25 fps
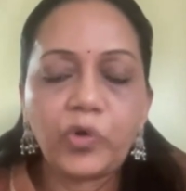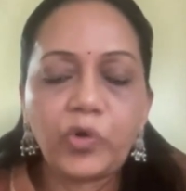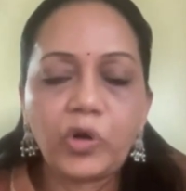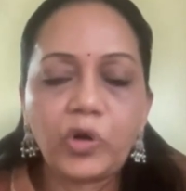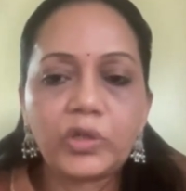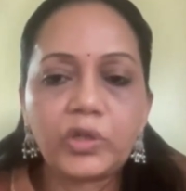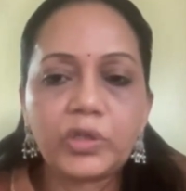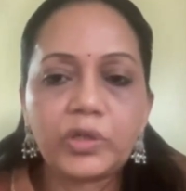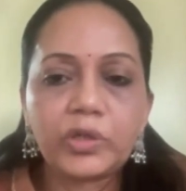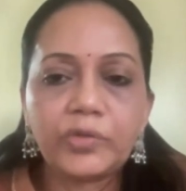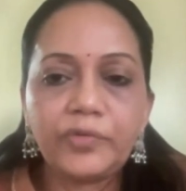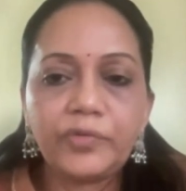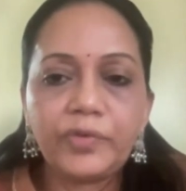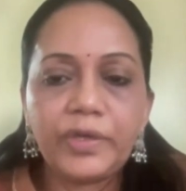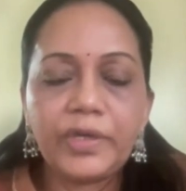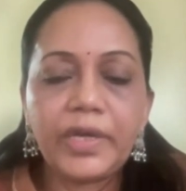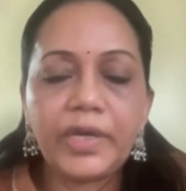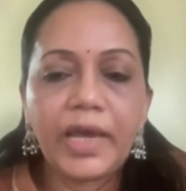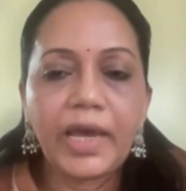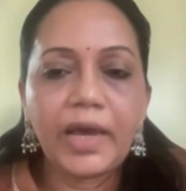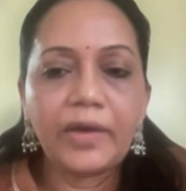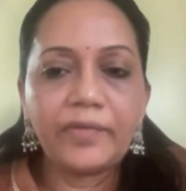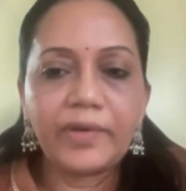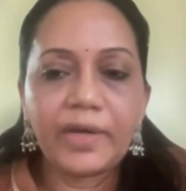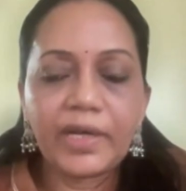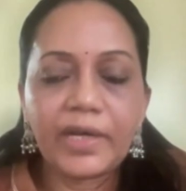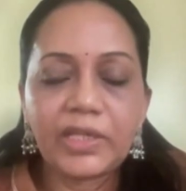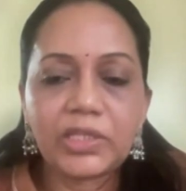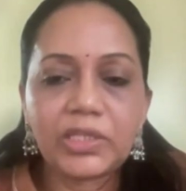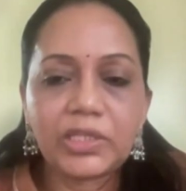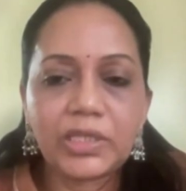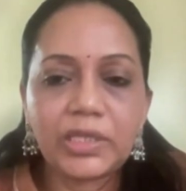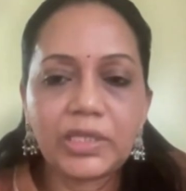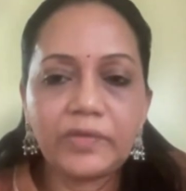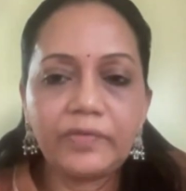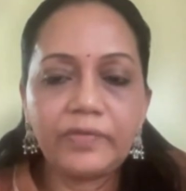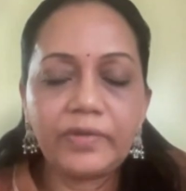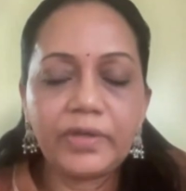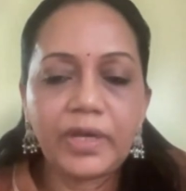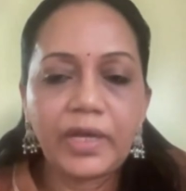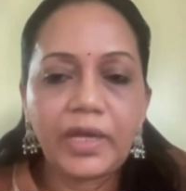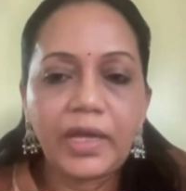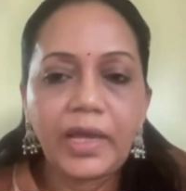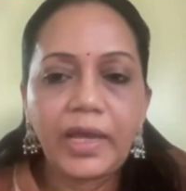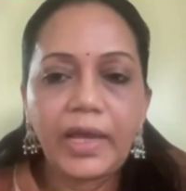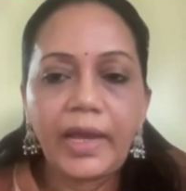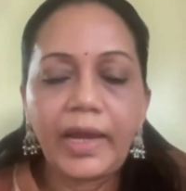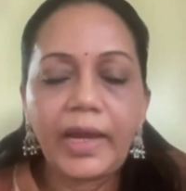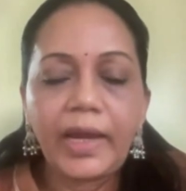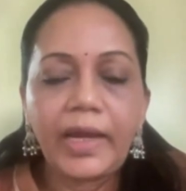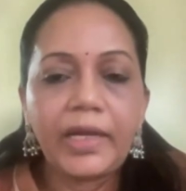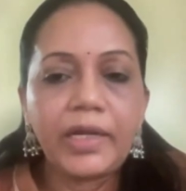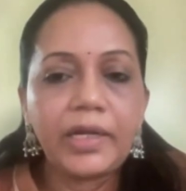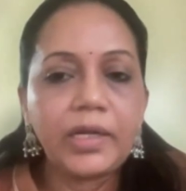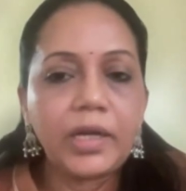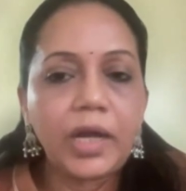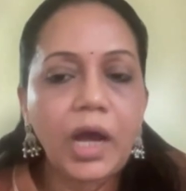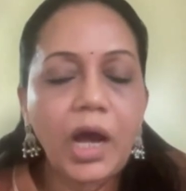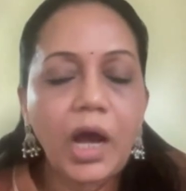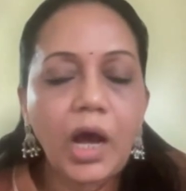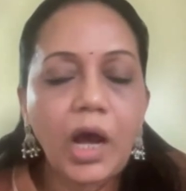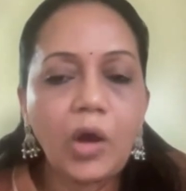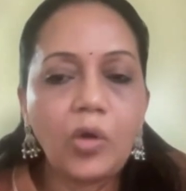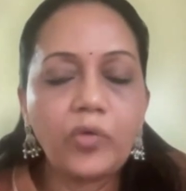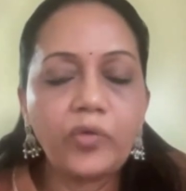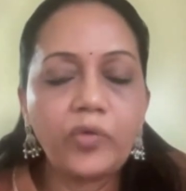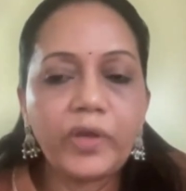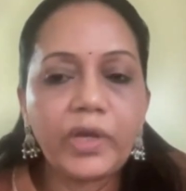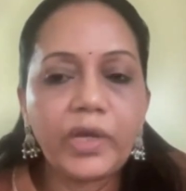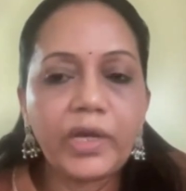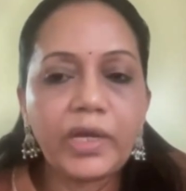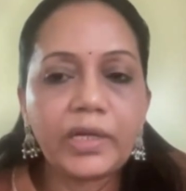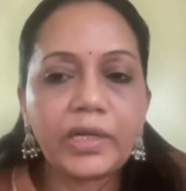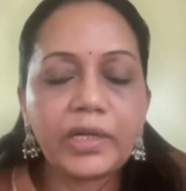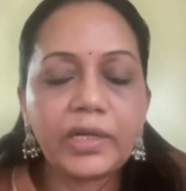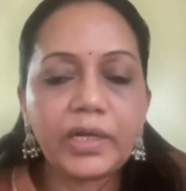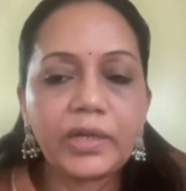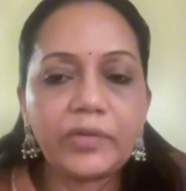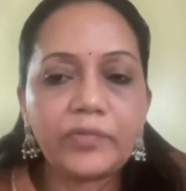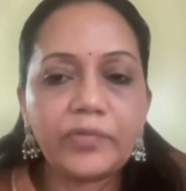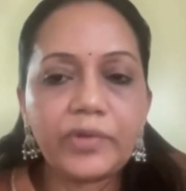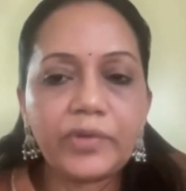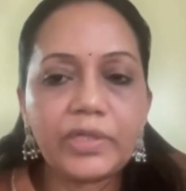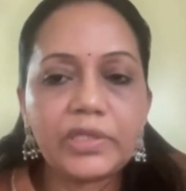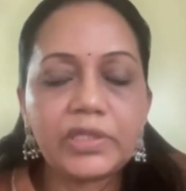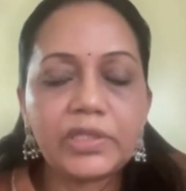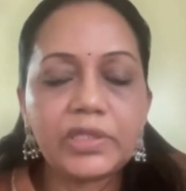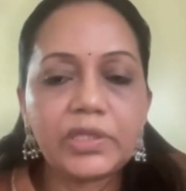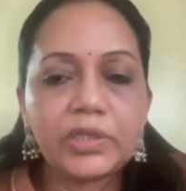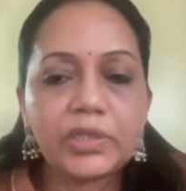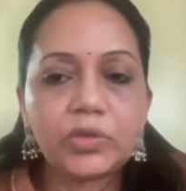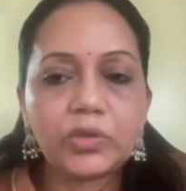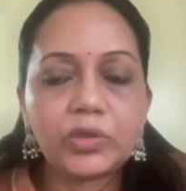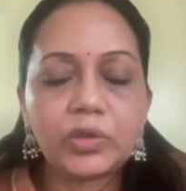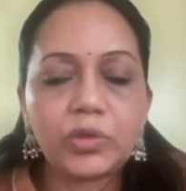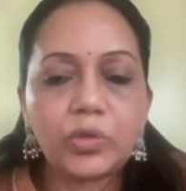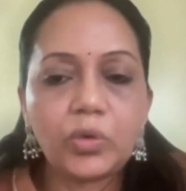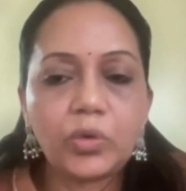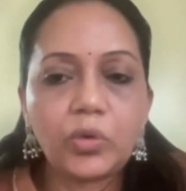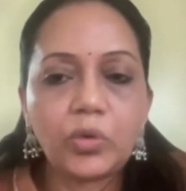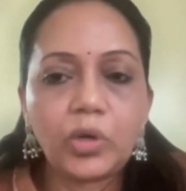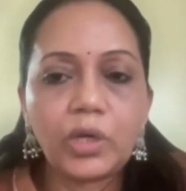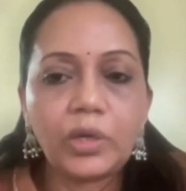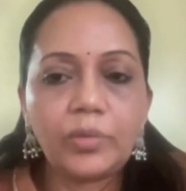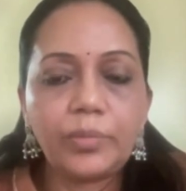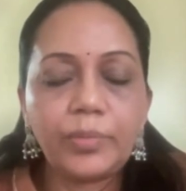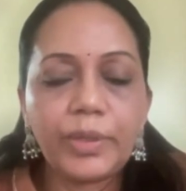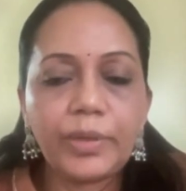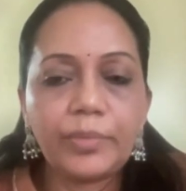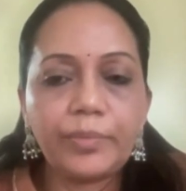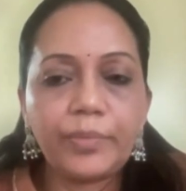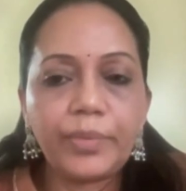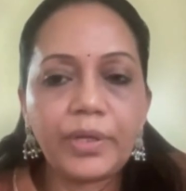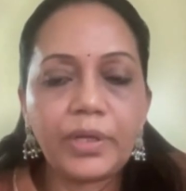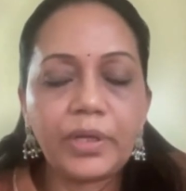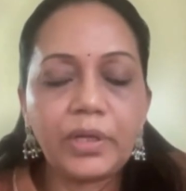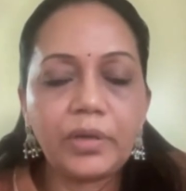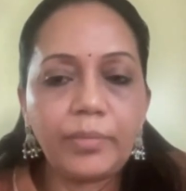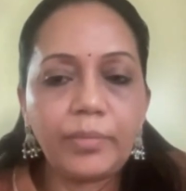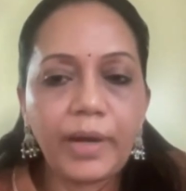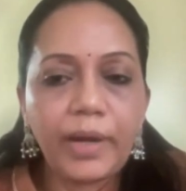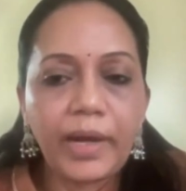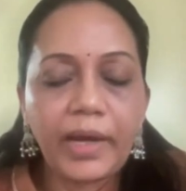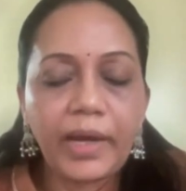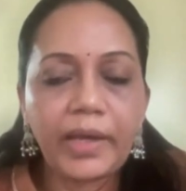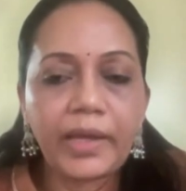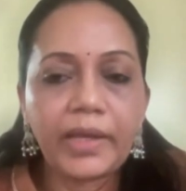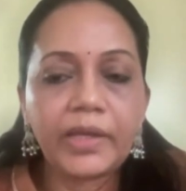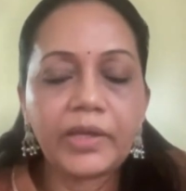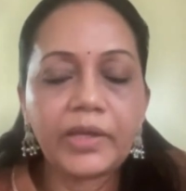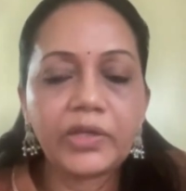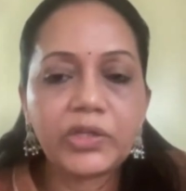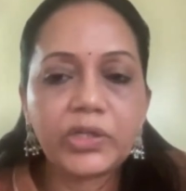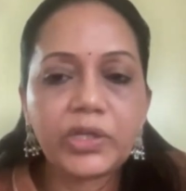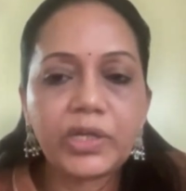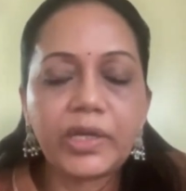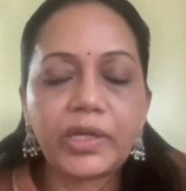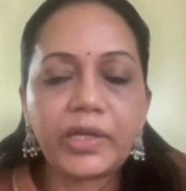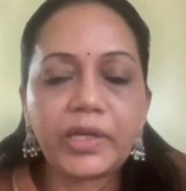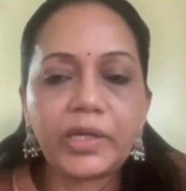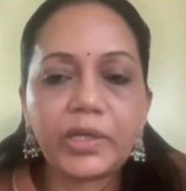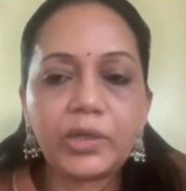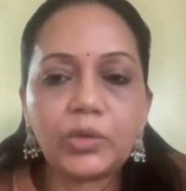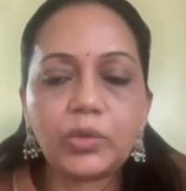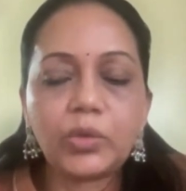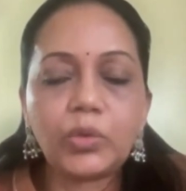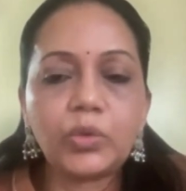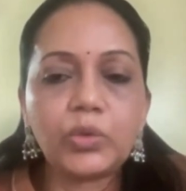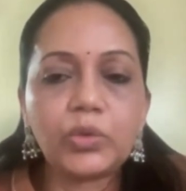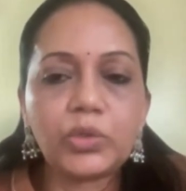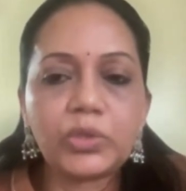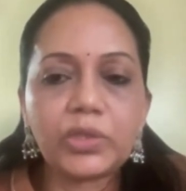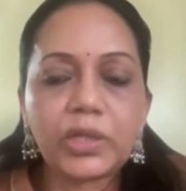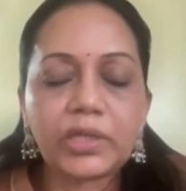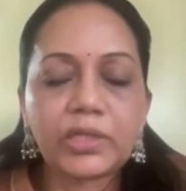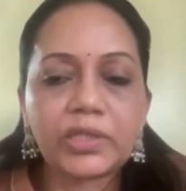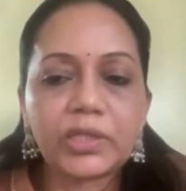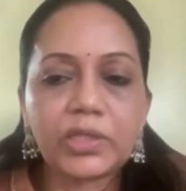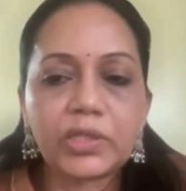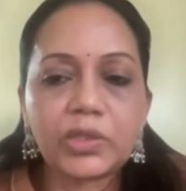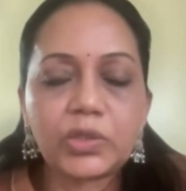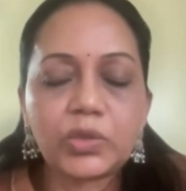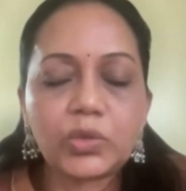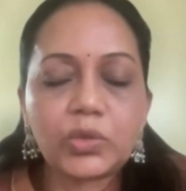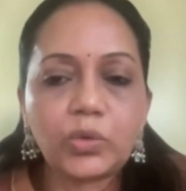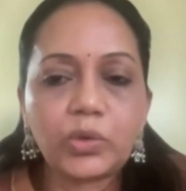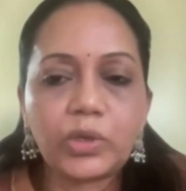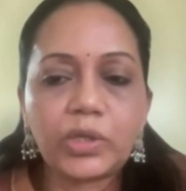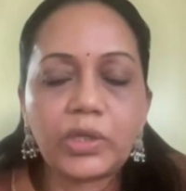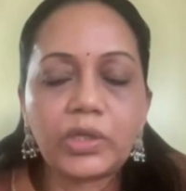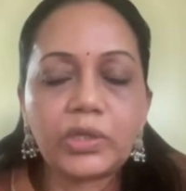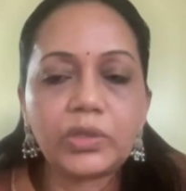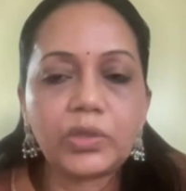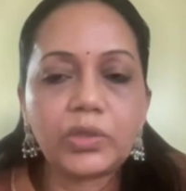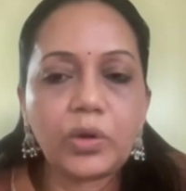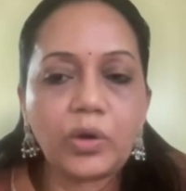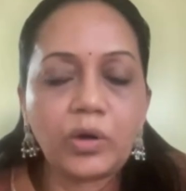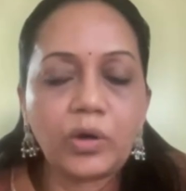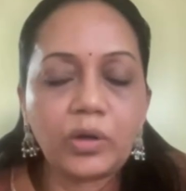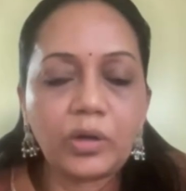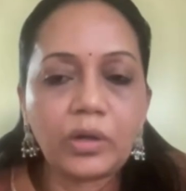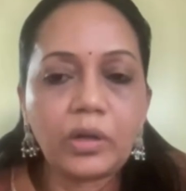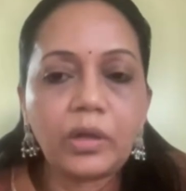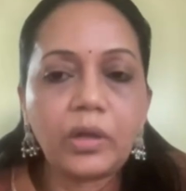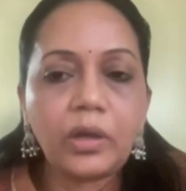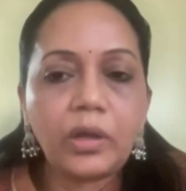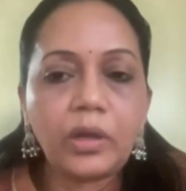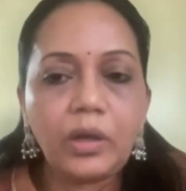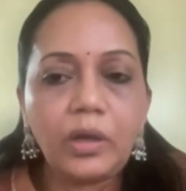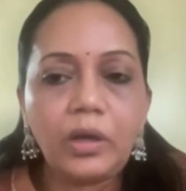what we have achieved and how we are convincing to the local people by sharing those success stories, or